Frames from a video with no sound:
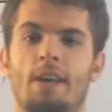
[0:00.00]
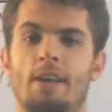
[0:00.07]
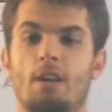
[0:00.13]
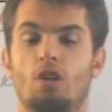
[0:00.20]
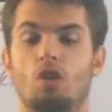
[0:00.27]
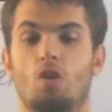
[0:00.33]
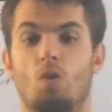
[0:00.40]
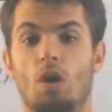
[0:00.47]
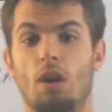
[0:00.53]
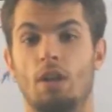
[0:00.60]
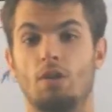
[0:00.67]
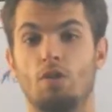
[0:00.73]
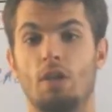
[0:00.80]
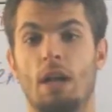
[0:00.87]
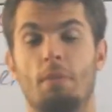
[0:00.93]
You don't want to
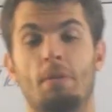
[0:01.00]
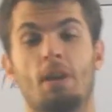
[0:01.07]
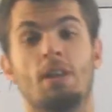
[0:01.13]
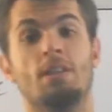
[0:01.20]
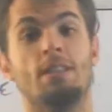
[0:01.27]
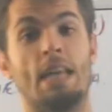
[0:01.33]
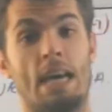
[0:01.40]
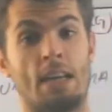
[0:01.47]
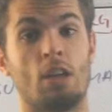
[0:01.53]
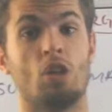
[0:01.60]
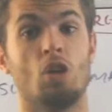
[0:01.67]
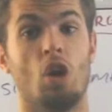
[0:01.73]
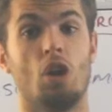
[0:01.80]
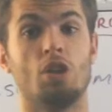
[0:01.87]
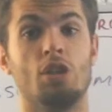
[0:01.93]
do that because that can
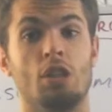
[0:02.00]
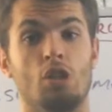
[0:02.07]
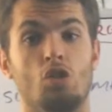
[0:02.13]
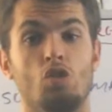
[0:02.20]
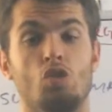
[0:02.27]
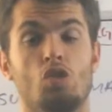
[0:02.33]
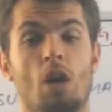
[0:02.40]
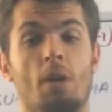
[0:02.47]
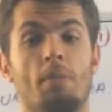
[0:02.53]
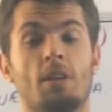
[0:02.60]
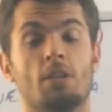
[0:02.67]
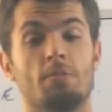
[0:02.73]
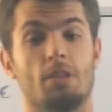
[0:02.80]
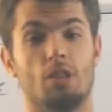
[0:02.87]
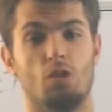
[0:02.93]
cause tissue trauma,
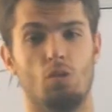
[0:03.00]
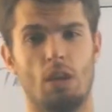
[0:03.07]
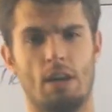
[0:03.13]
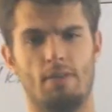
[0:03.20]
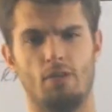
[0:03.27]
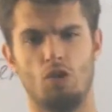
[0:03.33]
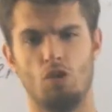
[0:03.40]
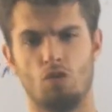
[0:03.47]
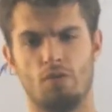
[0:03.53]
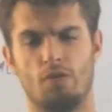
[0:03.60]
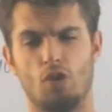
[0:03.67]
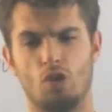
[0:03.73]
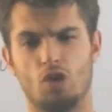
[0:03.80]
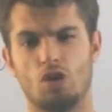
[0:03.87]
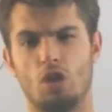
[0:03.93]
especially whenever you're
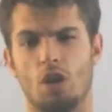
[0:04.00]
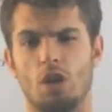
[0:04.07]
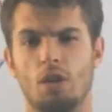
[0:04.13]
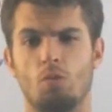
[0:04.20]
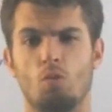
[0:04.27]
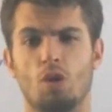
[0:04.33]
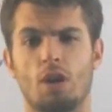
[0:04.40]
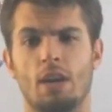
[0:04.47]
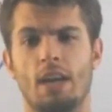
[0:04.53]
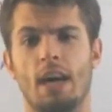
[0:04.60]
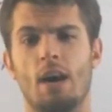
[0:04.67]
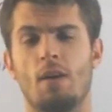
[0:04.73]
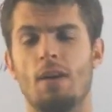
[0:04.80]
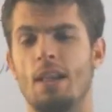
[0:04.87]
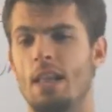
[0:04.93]
first starting working
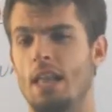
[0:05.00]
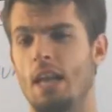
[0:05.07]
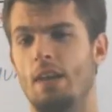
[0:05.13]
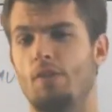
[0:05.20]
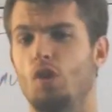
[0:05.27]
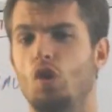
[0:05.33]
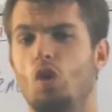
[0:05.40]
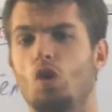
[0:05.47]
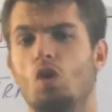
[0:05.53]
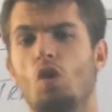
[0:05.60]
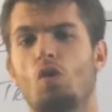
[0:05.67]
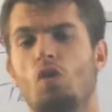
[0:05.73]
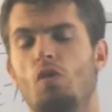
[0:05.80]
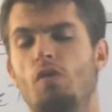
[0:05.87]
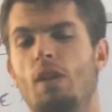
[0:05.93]
out. If you don't go
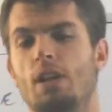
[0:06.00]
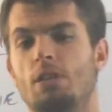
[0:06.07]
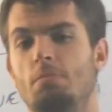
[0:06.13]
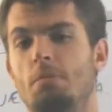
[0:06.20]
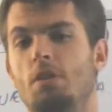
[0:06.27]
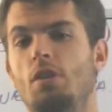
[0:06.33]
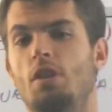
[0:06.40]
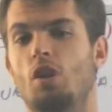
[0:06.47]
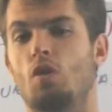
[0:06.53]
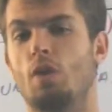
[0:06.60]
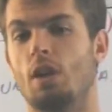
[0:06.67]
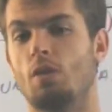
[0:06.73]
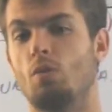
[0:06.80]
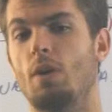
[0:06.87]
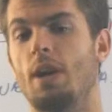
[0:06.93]
through flexibility the
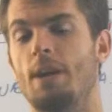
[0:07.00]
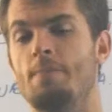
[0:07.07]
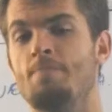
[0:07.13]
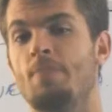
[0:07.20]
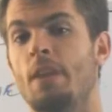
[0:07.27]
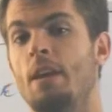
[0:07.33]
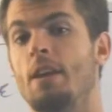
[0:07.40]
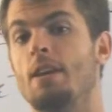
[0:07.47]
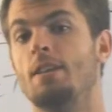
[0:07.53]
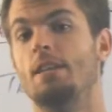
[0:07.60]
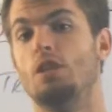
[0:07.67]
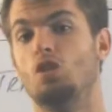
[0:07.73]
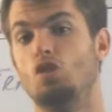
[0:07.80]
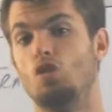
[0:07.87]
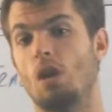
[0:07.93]
correct way,
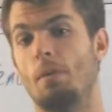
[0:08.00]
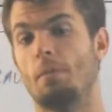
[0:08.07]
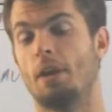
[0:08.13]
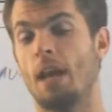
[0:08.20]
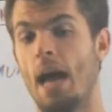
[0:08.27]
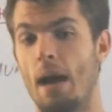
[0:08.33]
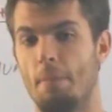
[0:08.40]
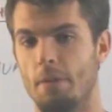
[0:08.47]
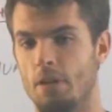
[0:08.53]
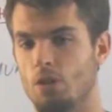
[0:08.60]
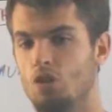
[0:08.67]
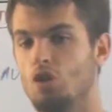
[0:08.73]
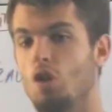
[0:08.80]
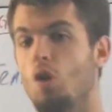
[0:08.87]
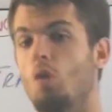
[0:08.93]
tissue trauma could happen.
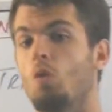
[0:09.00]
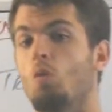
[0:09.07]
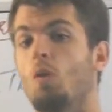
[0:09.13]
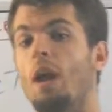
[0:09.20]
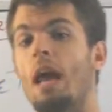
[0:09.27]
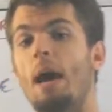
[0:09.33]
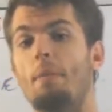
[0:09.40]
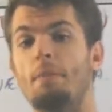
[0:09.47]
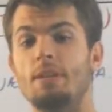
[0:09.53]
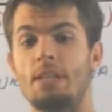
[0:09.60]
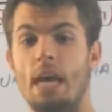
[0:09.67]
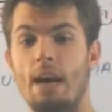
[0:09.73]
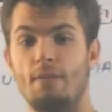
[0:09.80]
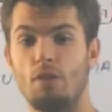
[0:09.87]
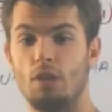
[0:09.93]
So what happens
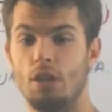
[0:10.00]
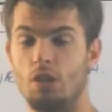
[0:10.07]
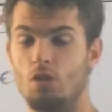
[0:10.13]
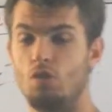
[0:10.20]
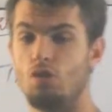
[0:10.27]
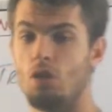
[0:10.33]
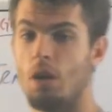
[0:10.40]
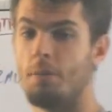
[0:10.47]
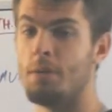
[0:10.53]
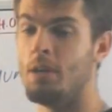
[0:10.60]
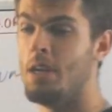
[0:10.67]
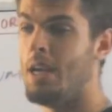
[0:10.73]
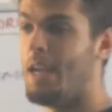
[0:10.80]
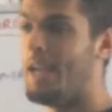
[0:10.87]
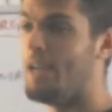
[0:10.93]
after tissue trauma
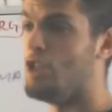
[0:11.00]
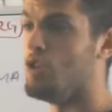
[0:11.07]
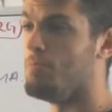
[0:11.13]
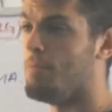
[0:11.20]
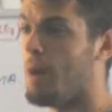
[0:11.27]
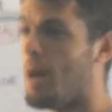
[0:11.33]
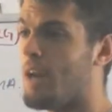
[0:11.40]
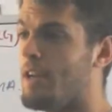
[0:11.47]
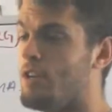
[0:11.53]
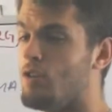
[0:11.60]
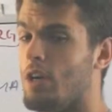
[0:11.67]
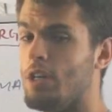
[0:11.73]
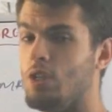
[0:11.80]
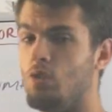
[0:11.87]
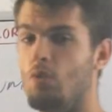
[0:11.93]
is your body
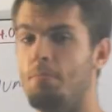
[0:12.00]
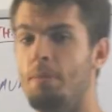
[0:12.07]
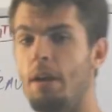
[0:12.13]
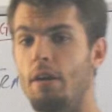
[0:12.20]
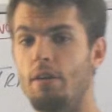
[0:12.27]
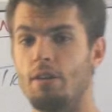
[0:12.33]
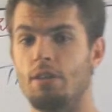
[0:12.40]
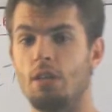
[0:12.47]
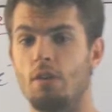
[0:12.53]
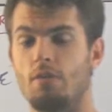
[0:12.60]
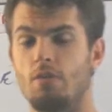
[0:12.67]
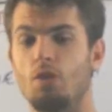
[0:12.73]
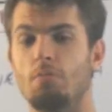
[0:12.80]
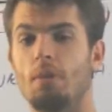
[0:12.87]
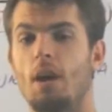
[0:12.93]
tries to repair itself.
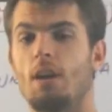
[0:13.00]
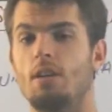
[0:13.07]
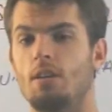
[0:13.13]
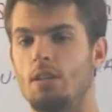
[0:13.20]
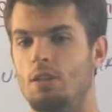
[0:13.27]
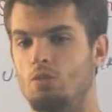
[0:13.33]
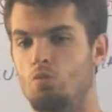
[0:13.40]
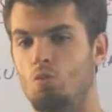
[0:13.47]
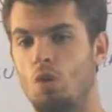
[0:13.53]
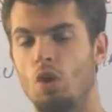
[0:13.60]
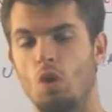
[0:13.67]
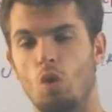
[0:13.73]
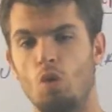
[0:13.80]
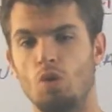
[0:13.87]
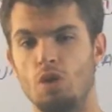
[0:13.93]
Your body is one
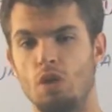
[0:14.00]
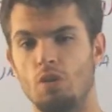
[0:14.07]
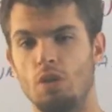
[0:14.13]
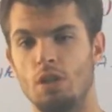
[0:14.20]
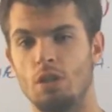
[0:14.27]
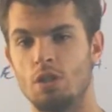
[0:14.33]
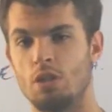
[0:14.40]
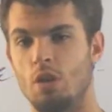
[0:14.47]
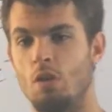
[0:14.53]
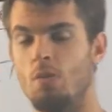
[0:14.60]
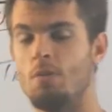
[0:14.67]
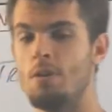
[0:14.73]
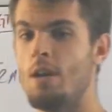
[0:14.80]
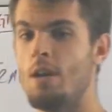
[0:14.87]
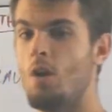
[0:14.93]
whole unit, so
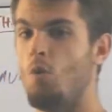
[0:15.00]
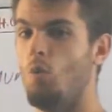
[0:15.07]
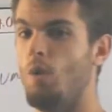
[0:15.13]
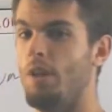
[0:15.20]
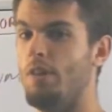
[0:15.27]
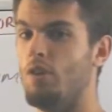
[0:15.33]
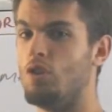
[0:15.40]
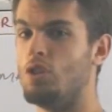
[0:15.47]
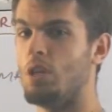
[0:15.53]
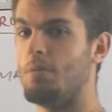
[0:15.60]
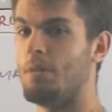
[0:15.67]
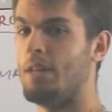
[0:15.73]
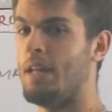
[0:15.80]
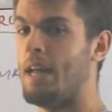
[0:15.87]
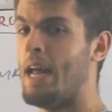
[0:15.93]
when there's
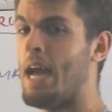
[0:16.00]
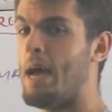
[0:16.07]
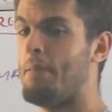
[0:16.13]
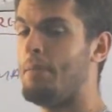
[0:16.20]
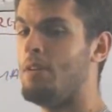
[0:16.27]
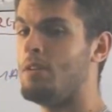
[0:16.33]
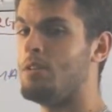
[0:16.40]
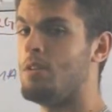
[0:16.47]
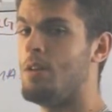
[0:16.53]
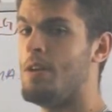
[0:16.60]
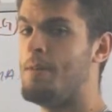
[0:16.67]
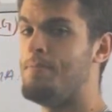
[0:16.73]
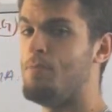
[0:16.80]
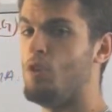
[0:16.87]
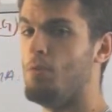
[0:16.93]
something that happens,
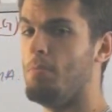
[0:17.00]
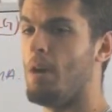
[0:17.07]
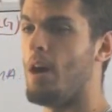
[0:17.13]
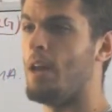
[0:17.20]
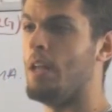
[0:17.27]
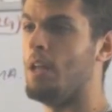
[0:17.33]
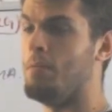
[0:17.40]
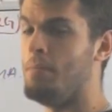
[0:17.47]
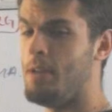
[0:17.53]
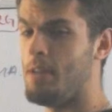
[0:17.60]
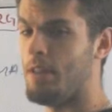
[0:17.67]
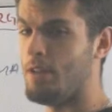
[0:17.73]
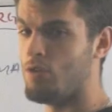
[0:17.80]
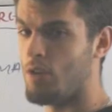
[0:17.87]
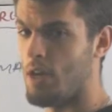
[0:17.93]
your body
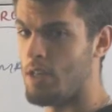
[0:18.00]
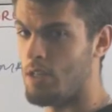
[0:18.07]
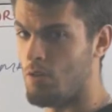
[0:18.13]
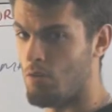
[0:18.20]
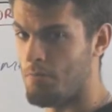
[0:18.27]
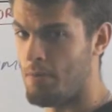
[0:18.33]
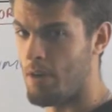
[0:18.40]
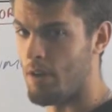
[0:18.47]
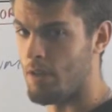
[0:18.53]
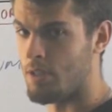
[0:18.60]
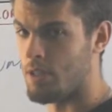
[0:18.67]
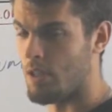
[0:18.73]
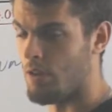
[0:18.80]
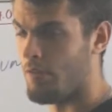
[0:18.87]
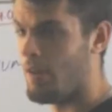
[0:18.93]
immediately tries to repair
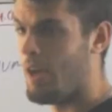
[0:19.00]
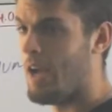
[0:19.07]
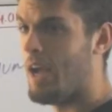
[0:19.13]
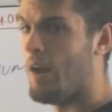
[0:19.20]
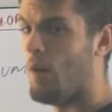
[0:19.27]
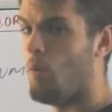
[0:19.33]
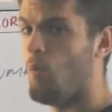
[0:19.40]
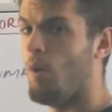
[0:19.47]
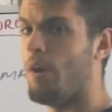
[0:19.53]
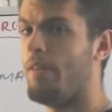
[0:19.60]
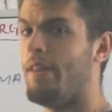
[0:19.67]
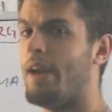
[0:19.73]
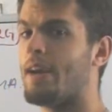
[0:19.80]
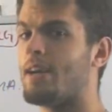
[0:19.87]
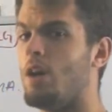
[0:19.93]
itself, and what
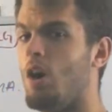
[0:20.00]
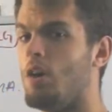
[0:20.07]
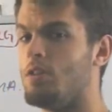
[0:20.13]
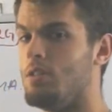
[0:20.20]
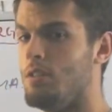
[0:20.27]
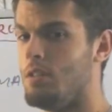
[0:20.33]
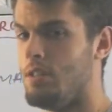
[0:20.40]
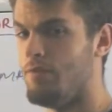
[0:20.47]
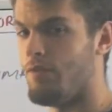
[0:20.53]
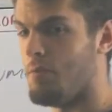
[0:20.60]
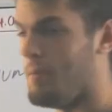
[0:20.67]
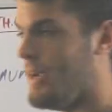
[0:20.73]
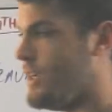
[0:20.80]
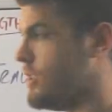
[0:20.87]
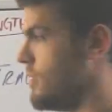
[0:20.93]
that causes is
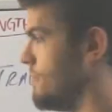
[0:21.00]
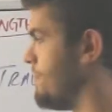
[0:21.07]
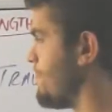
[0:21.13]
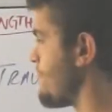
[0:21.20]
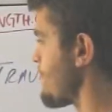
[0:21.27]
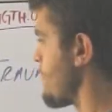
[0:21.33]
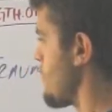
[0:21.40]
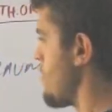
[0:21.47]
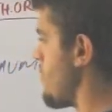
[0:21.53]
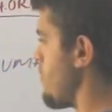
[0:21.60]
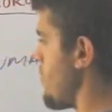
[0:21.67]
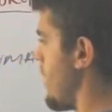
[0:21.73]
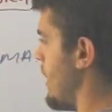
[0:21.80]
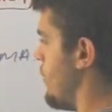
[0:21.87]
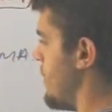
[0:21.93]
inflammation
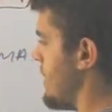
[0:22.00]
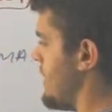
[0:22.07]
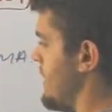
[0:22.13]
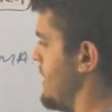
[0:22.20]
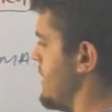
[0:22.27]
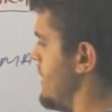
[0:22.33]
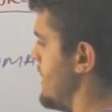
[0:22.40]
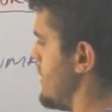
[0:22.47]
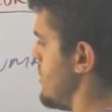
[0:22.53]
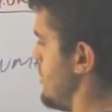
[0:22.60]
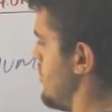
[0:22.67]
within the tissue